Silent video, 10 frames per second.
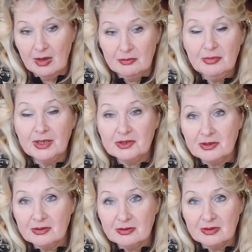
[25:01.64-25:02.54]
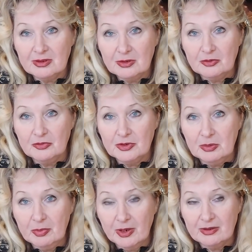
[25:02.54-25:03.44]
better, you know, for
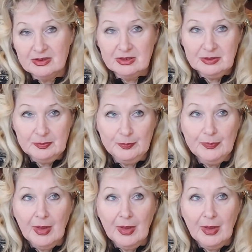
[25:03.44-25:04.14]
the party.